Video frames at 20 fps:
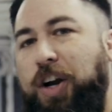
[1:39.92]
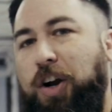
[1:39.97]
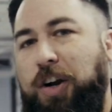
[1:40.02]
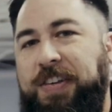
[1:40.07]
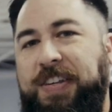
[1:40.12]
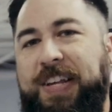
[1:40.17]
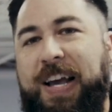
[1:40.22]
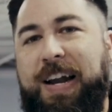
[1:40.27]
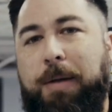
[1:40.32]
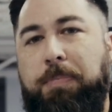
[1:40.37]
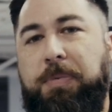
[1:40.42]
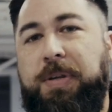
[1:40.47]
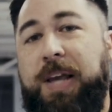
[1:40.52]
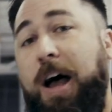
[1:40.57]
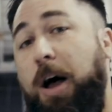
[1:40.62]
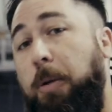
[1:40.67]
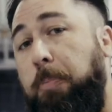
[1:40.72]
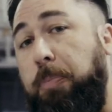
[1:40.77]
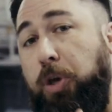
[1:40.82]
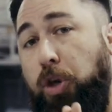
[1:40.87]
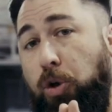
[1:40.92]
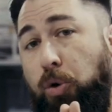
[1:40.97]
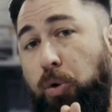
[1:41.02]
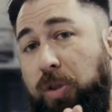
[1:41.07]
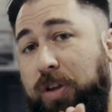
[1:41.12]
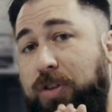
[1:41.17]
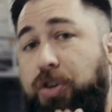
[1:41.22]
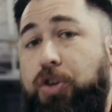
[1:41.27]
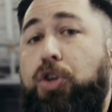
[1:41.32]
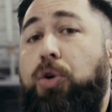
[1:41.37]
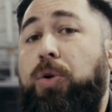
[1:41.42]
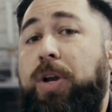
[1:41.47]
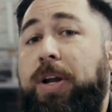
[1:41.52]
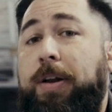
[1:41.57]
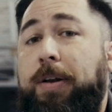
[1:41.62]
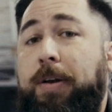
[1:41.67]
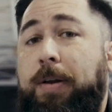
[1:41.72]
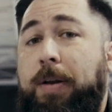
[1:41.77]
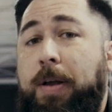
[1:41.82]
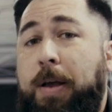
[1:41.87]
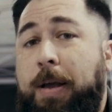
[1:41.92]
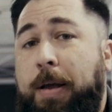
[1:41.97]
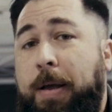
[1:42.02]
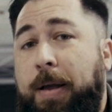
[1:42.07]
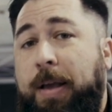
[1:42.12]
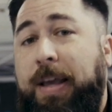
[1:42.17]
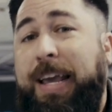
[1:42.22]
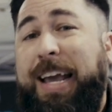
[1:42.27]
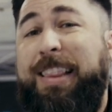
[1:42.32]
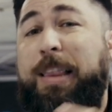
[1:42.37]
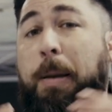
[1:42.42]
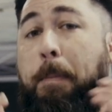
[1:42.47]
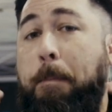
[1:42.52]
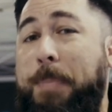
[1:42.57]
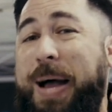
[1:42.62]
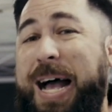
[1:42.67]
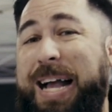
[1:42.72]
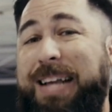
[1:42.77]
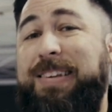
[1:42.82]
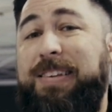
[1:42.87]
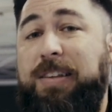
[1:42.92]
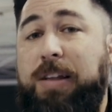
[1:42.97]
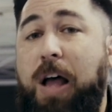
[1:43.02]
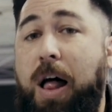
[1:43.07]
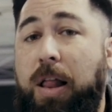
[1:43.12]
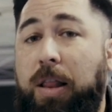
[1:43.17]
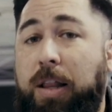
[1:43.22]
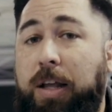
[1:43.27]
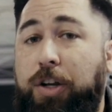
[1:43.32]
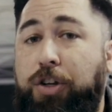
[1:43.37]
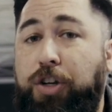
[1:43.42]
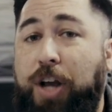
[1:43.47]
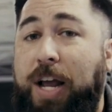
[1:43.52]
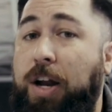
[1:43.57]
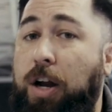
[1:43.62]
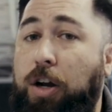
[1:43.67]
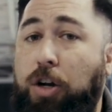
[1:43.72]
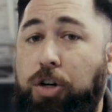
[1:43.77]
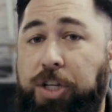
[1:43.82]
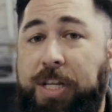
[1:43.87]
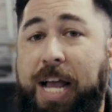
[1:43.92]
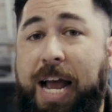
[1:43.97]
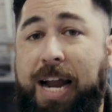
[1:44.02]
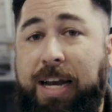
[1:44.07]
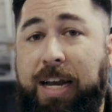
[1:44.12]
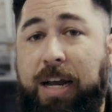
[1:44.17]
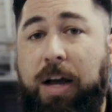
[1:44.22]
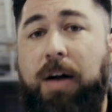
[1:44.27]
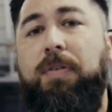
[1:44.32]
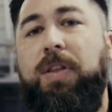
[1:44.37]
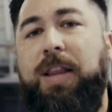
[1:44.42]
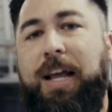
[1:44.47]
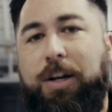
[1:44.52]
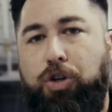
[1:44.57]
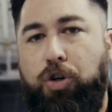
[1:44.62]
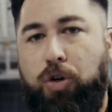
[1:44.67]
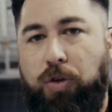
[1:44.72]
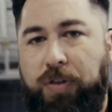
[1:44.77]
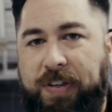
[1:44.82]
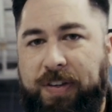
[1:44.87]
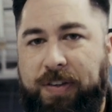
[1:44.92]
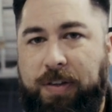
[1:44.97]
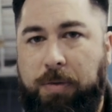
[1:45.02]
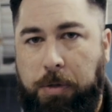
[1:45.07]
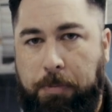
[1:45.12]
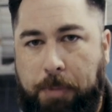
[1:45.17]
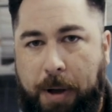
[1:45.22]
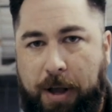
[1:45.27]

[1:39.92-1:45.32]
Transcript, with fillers: here are set up to help you, the student, get the best knowledge and understanding of electrical systems